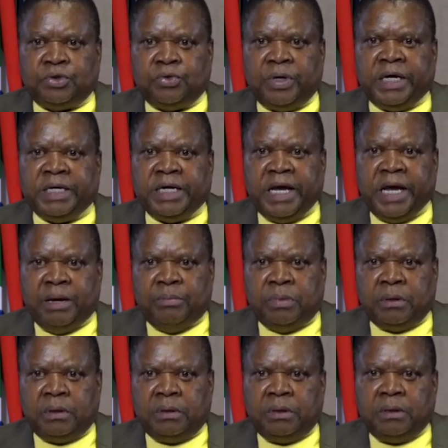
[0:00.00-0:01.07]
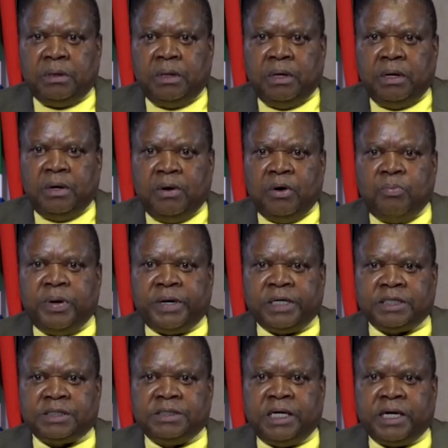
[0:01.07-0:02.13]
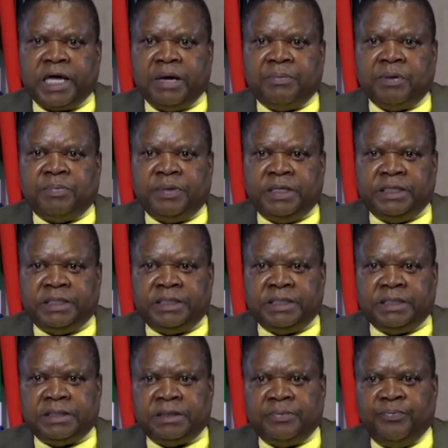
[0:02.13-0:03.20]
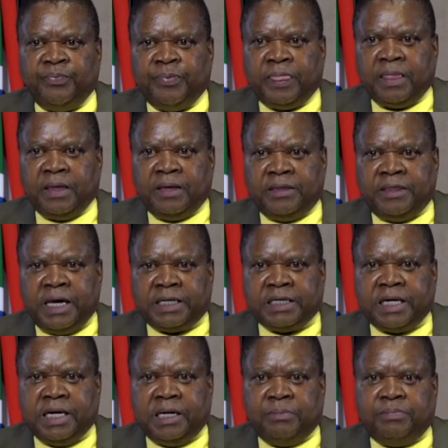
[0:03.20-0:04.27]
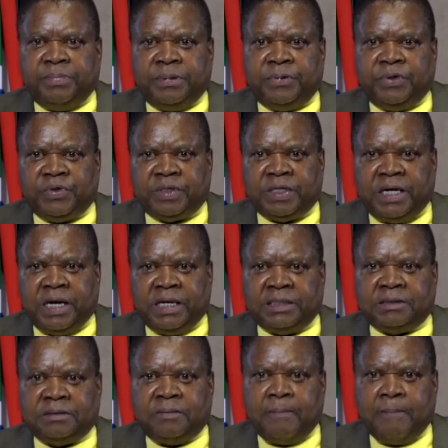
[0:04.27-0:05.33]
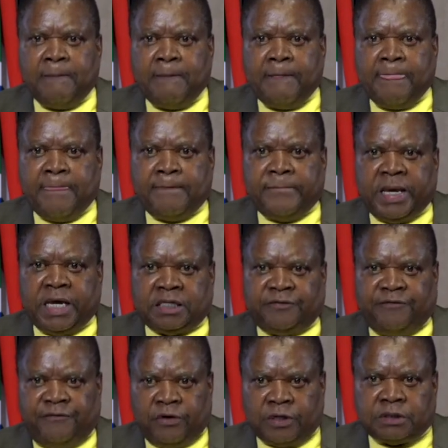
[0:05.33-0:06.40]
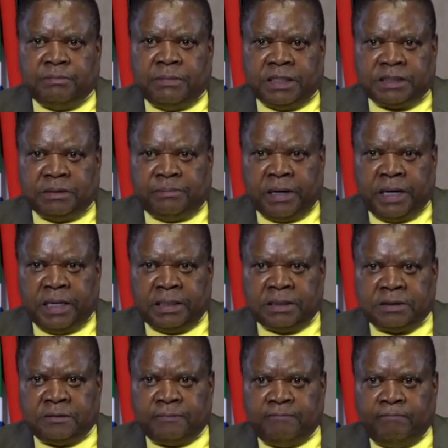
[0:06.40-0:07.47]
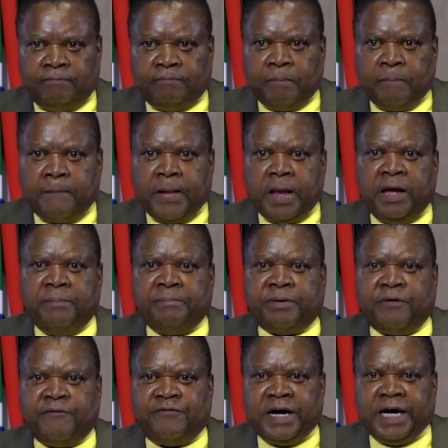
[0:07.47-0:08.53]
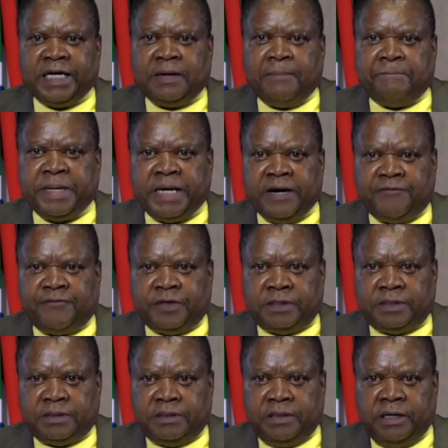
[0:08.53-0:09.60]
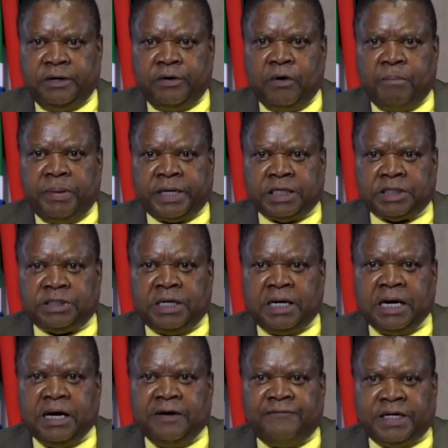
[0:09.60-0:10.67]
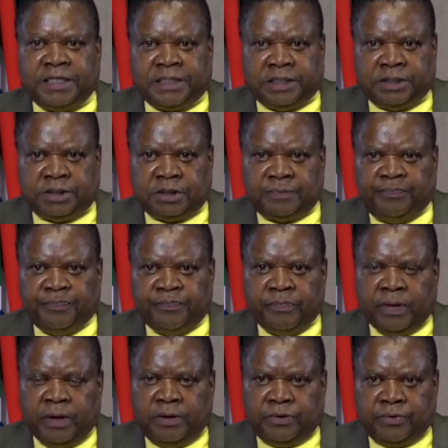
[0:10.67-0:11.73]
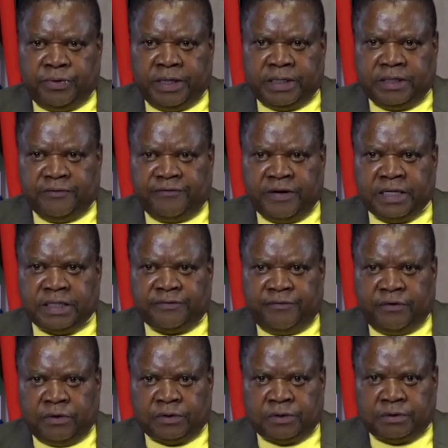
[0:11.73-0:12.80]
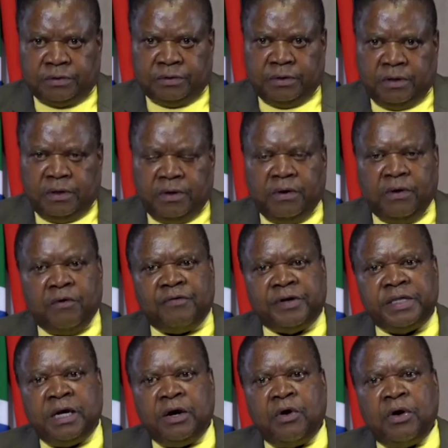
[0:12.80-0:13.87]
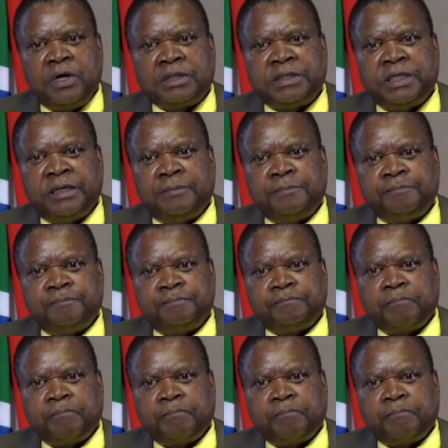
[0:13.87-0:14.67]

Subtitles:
to enable operational capabilities that can be utilized as force multipliers and provide benefit and operational advantage to the defense force over the long term.